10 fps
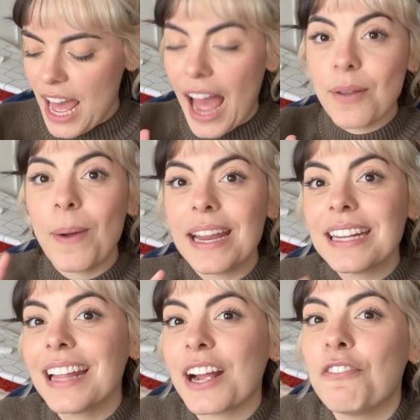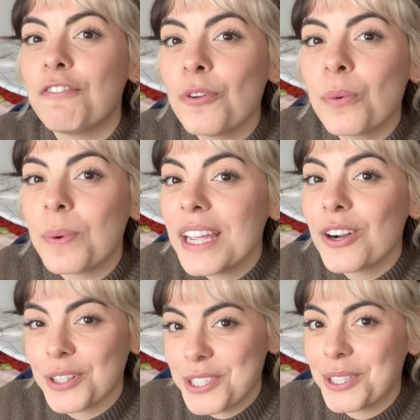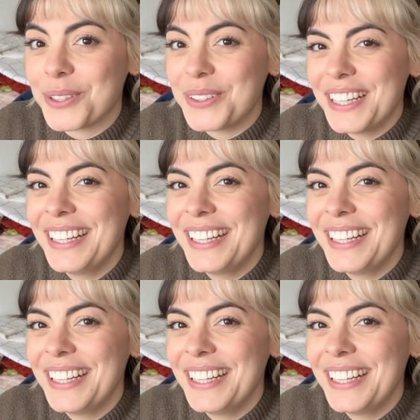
I waited like a full week or two